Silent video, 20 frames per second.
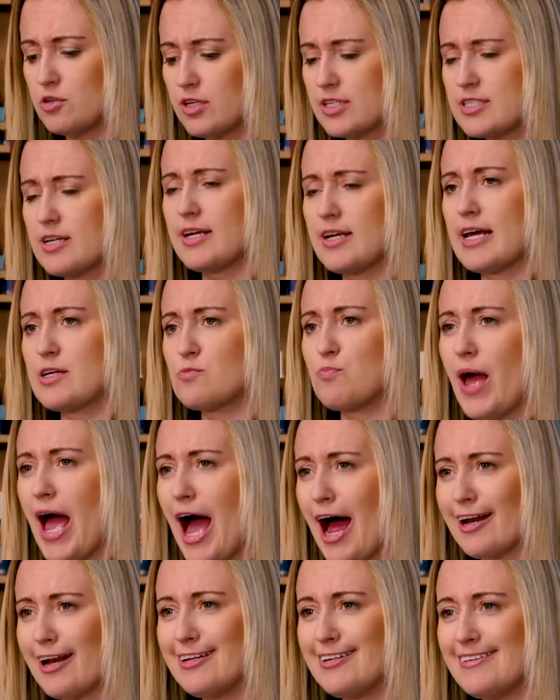not as
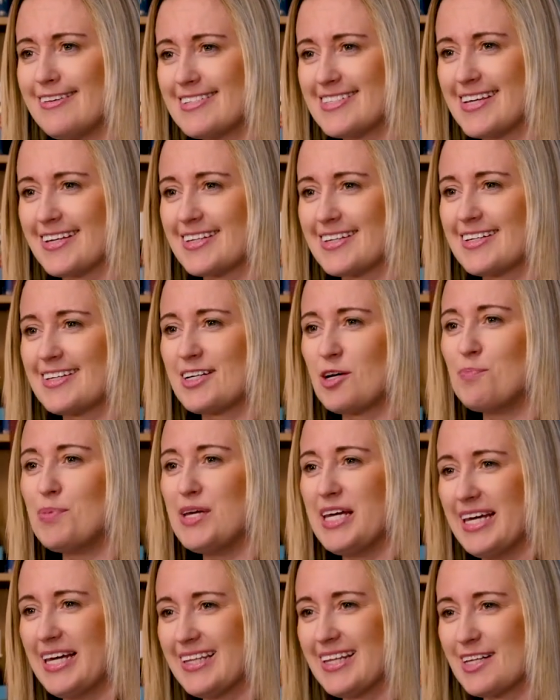bad as it could
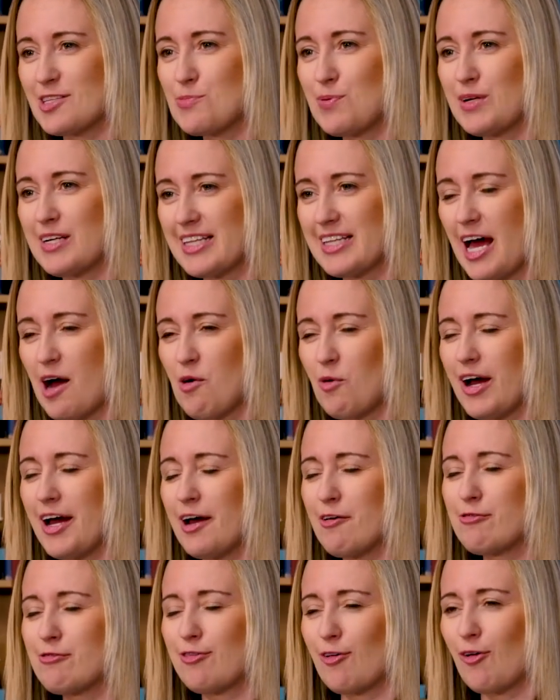be, let's put it that
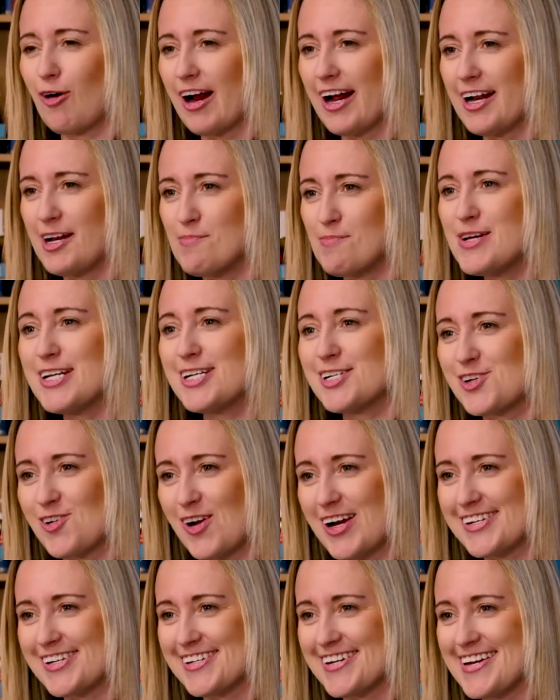way, for an
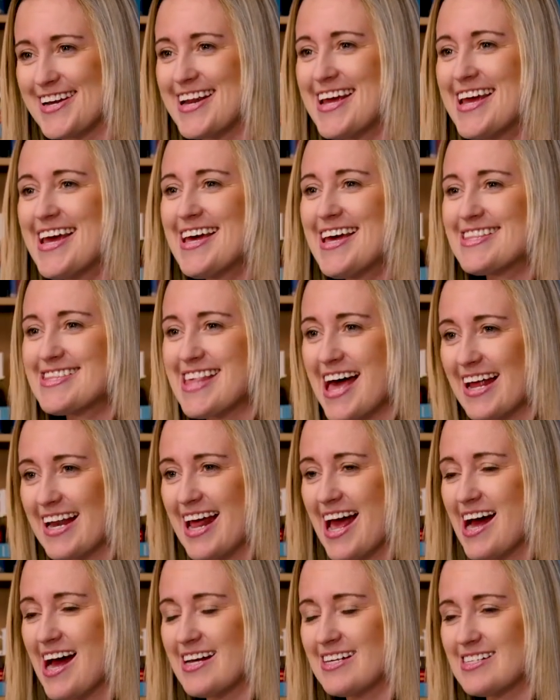administration that
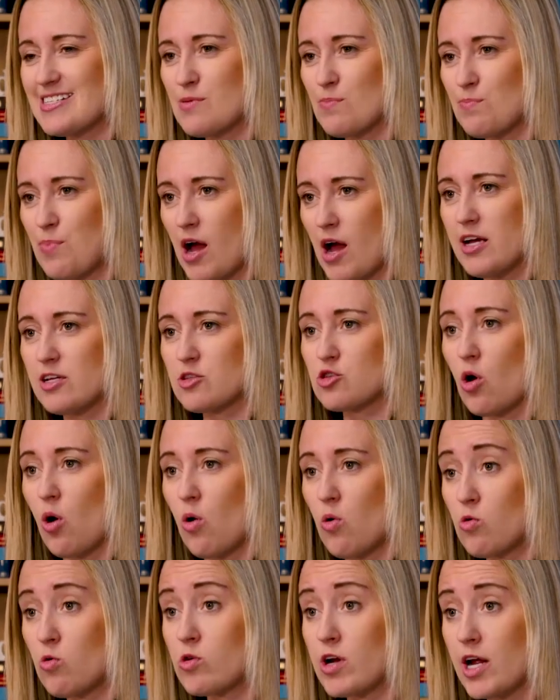has, by its
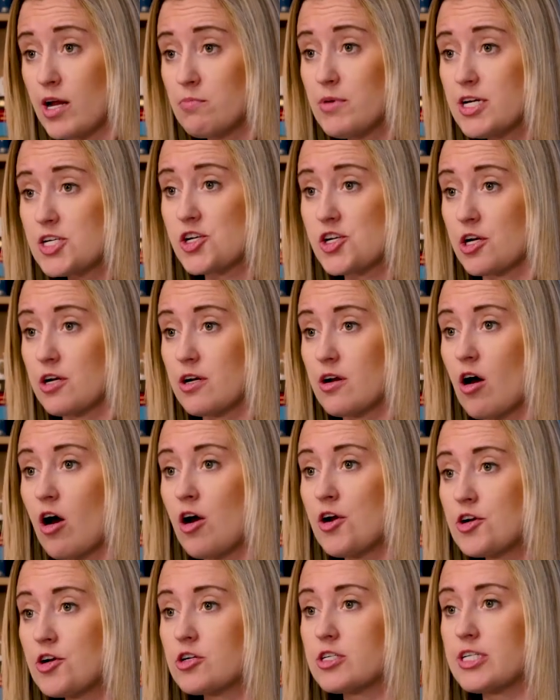own admission,
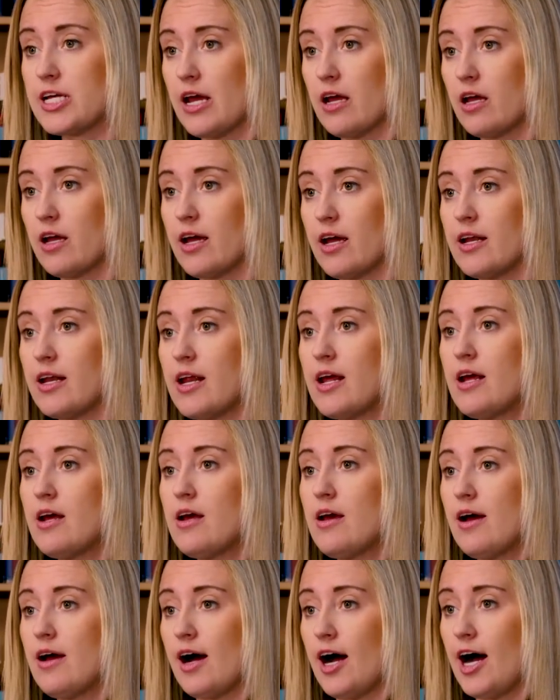undertaken
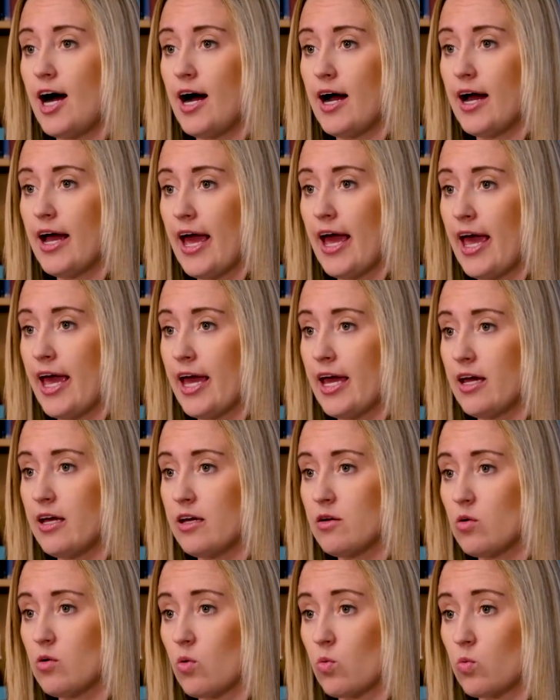
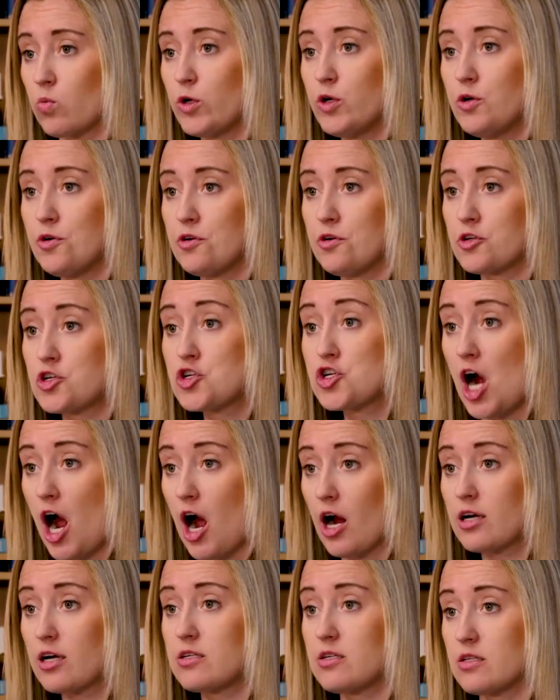a real
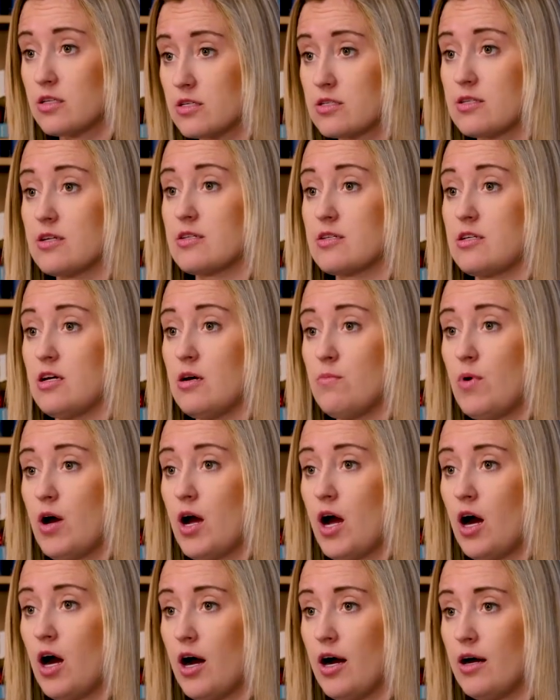shock to the system,
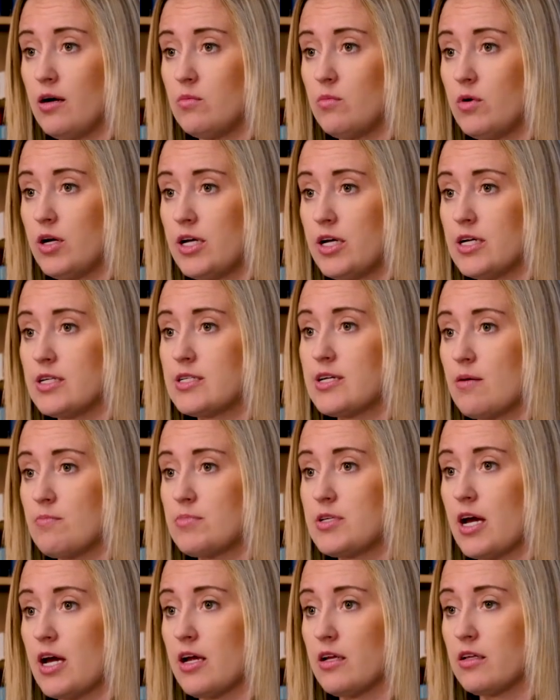an
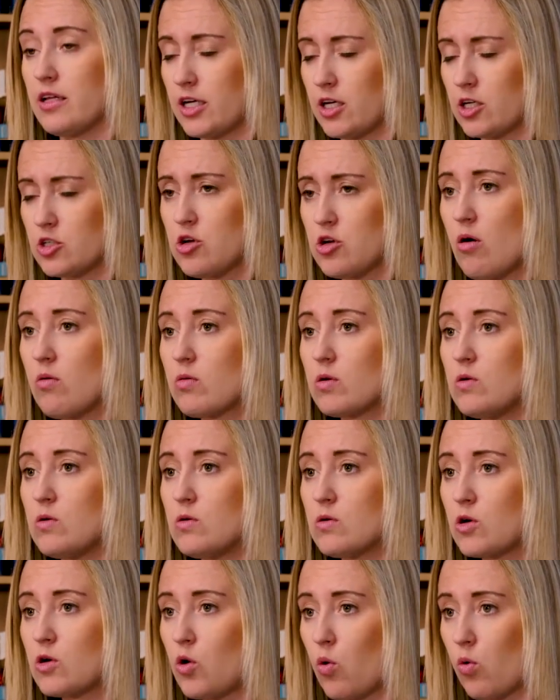attempt at like a
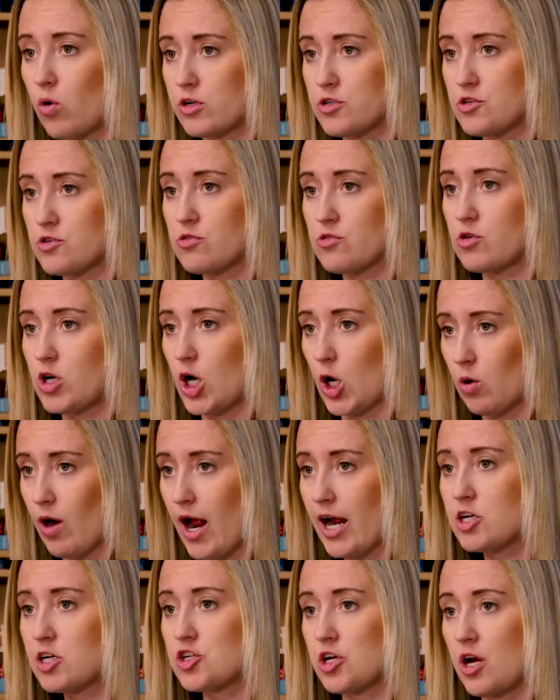total course
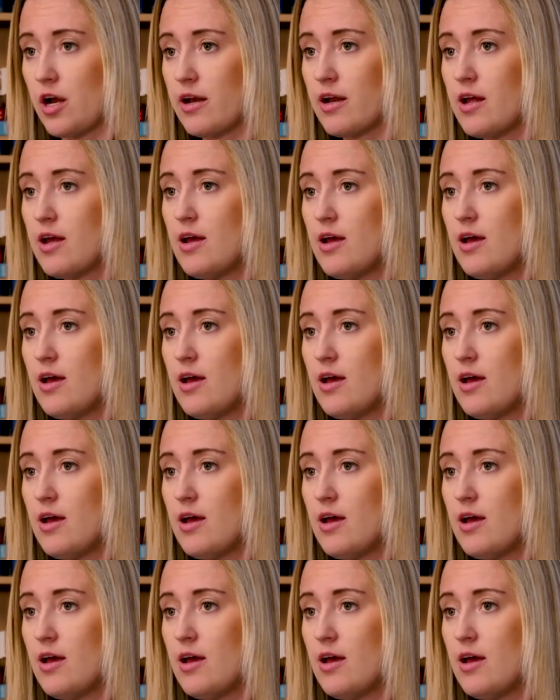correction